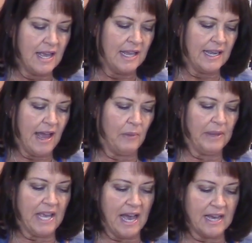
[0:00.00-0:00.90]
Now
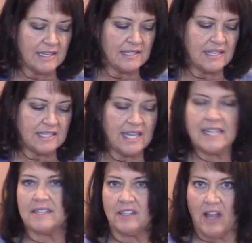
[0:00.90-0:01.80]
because this
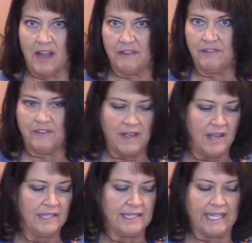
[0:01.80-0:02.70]
has a lot of
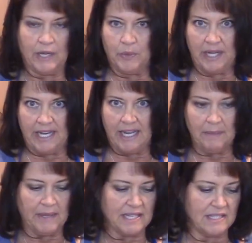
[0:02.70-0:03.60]
liquid in
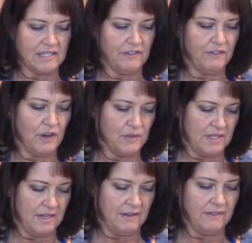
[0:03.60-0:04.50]
it, because it's a
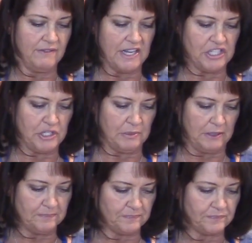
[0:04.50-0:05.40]
frozen
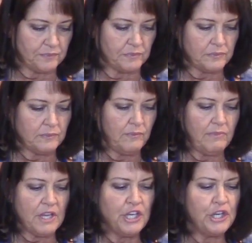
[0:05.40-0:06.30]
vegetable,
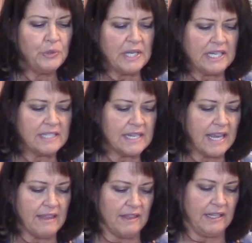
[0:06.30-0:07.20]
you need to
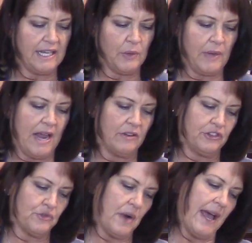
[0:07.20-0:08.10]
get the liquid out
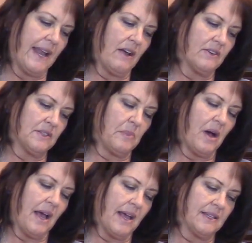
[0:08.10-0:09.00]
and dry it out
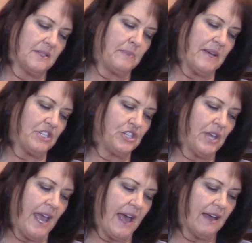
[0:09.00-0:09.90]
as best you
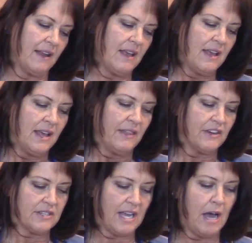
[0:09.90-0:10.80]
can.
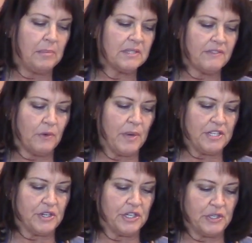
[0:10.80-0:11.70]
There's a couple different
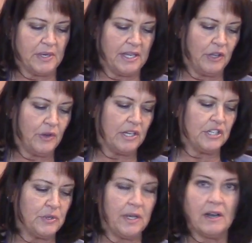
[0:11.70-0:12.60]
ways you can do it. You can
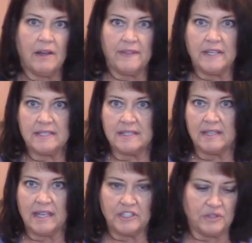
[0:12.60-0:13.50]
it on
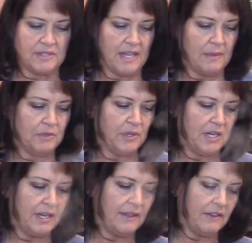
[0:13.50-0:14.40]
this, as you see I'm doing
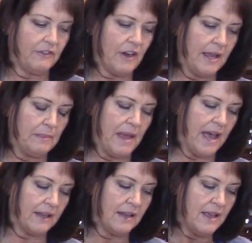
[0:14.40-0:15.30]
it in the frying
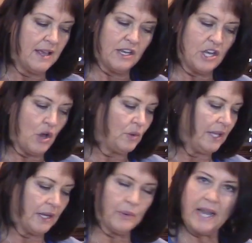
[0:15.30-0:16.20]
pan. No
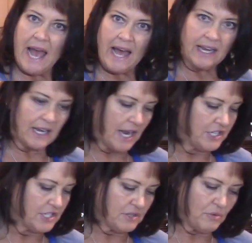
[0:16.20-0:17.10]
liquid added. I
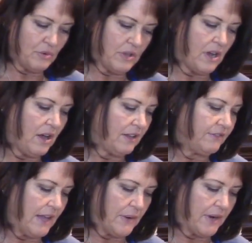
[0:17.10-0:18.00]
just threw the
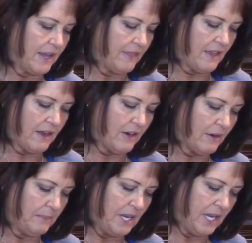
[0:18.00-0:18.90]
cauliflower in
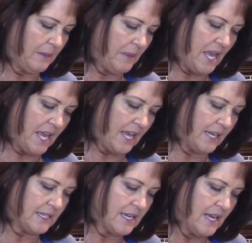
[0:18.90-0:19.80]
there, medium
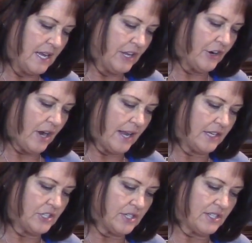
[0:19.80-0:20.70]
heat. You're kind
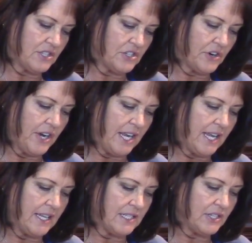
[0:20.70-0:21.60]
of just stirring
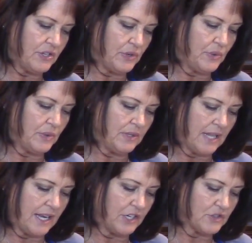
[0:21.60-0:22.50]
it to
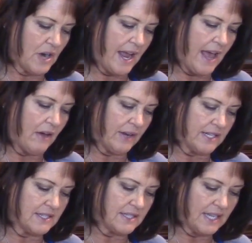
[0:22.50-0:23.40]
let it dry out.
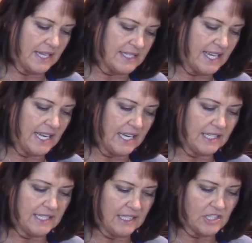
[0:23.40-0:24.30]
It's getting
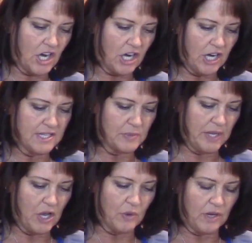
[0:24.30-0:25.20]
a little darker as we
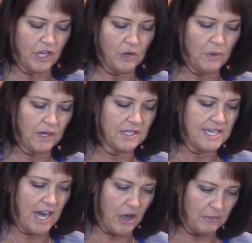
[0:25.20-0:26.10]
go. You don't want it
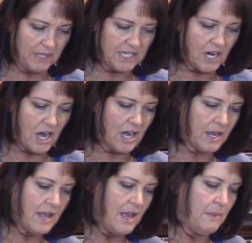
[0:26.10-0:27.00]
terribly
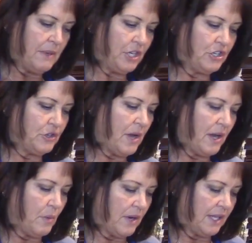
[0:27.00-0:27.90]
dark, but you do
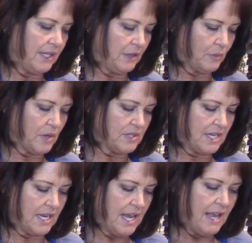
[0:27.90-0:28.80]
kind of want it a little
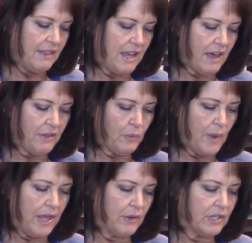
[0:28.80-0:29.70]
roasted. The other
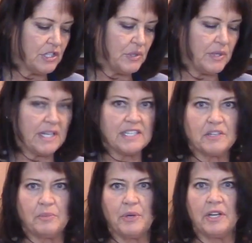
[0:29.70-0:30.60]
way you can do it is
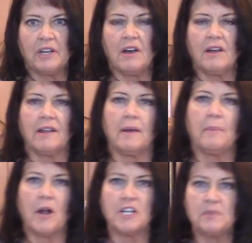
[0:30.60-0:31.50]
to put it on a
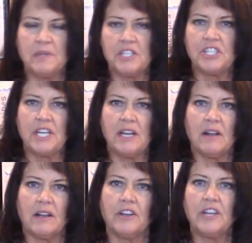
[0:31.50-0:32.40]
parchment sheet,
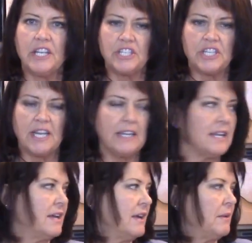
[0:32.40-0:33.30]
on a cookie sheet,
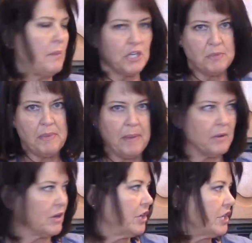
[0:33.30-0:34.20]
parchment paper
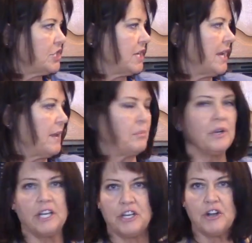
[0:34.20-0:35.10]
on a cookie sheet, and
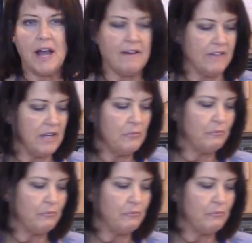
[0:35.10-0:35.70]
put it in your oven.